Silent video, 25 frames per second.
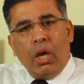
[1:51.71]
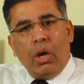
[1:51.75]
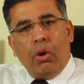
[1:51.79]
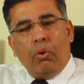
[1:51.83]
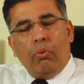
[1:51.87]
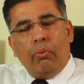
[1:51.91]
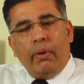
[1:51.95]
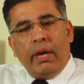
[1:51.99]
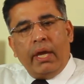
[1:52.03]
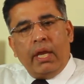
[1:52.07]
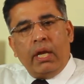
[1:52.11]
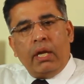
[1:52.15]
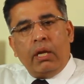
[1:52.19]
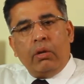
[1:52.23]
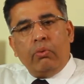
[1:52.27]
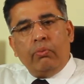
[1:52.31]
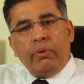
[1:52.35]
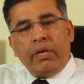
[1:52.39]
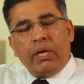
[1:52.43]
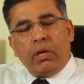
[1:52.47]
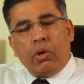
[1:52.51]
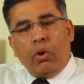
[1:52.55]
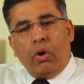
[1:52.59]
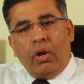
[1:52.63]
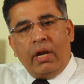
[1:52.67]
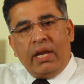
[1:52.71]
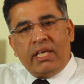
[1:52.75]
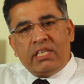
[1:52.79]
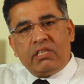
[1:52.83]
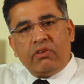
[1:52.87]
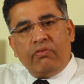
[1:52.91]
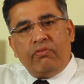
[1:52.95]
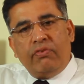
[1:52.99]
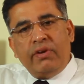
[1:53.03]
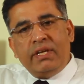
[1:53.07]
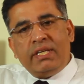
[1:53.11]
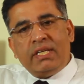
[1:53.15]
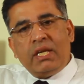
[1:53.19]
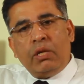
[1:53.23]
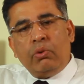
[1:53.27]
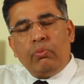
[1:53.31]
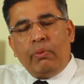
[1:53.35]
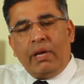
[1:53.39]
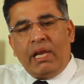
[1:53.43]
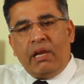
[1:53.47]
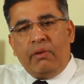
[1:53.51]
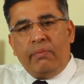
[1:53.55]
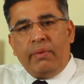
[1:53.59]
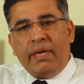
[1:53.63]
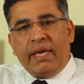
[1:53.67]
when we call as a fetal
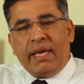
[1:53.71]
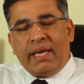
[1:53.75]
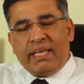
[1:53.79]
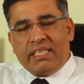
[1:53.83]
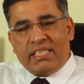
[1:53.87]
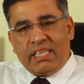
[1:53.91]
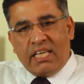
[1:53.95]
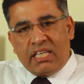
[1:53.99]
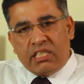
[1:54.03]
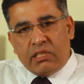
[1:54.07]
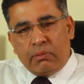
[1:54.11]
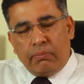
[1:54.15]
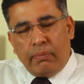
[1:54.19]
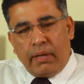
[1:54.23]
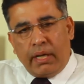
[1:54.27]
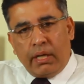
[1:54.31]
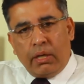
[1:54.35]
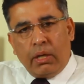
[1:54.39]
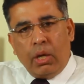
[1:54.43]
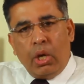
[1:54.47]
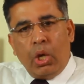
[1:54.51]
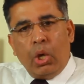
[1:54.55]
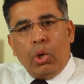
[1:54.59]
well-being assessment,